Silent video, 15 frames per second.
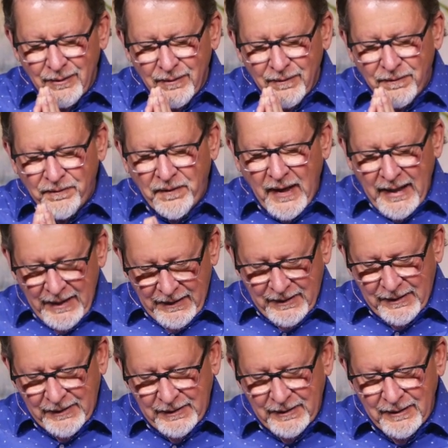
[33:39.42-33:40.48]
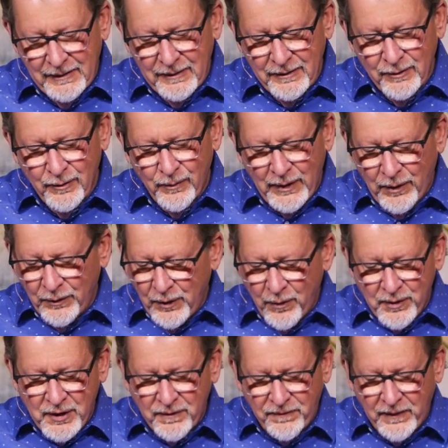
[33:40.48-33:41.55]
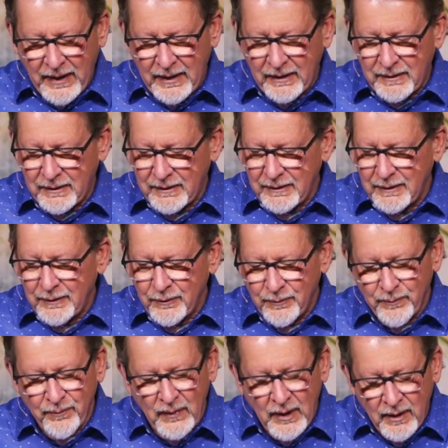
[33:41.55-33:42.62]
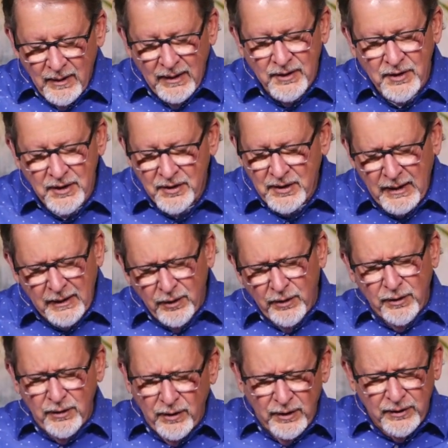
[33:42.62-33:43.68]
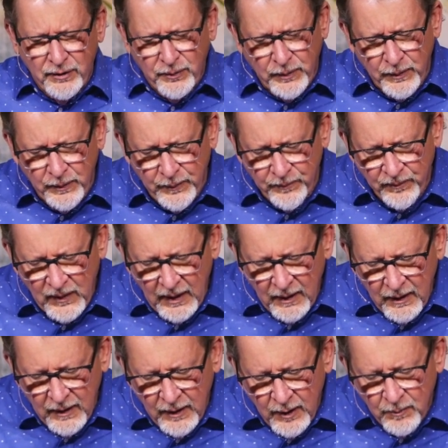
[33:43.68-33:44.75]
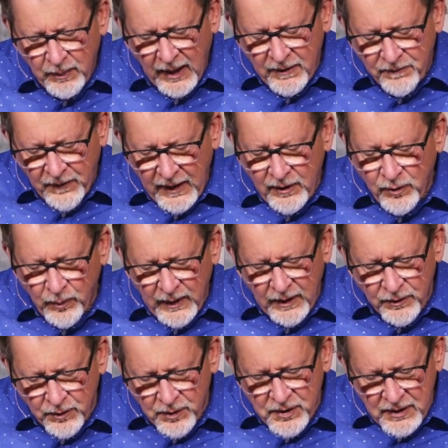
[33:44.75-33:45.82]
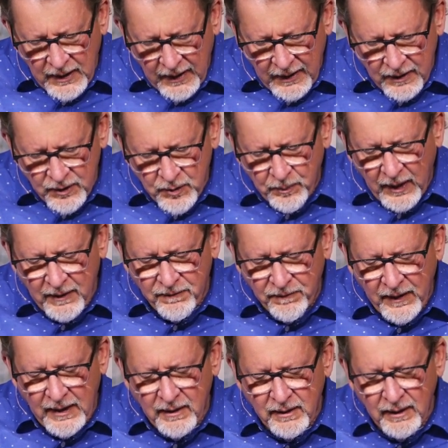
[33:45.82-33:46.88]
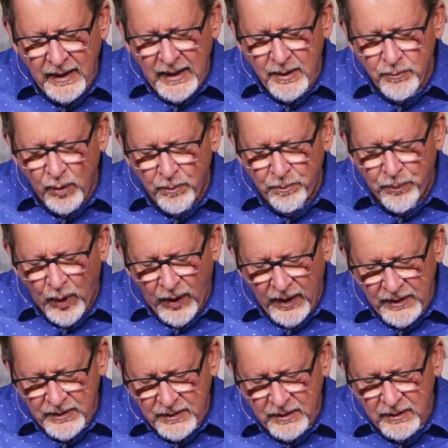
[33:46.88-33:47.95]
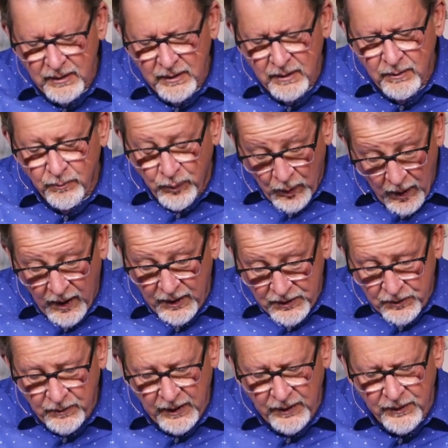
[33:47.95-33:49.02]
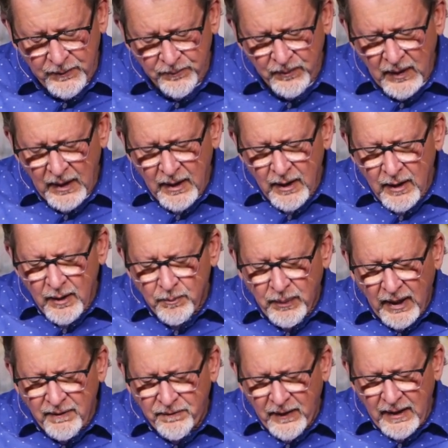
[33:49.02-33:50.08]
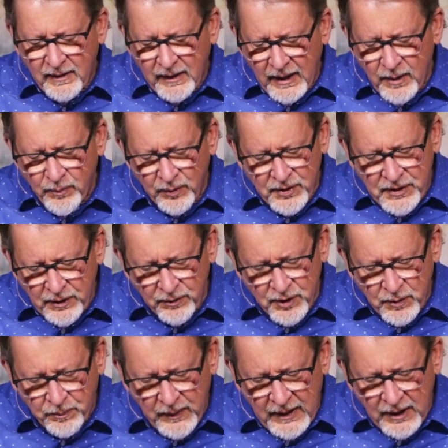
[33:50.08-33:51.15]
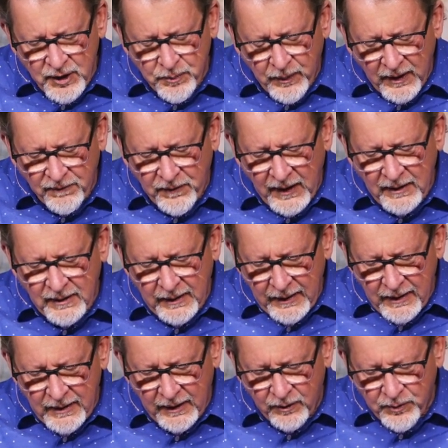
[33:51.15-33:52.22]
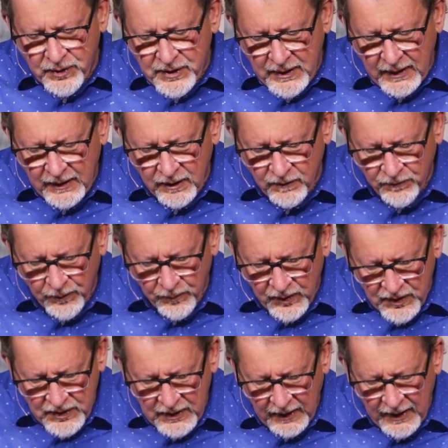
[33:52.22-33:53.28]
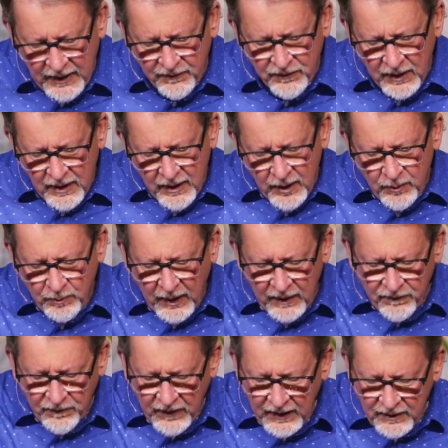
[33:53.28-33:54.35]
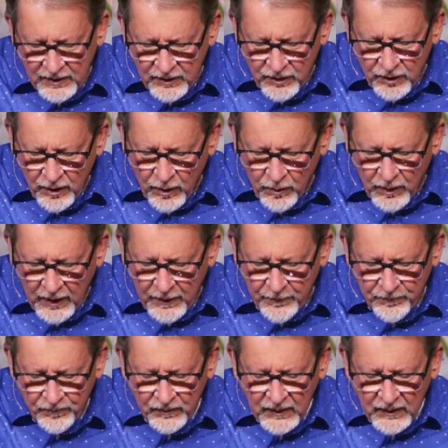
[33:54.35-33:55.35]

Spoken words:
Faith. We all know it's a faith. Let's just take a look through. By faith we understand. By faith Abel brought. By faith Abel still speaks. By faith Enoch was taken from this life. By faith Noah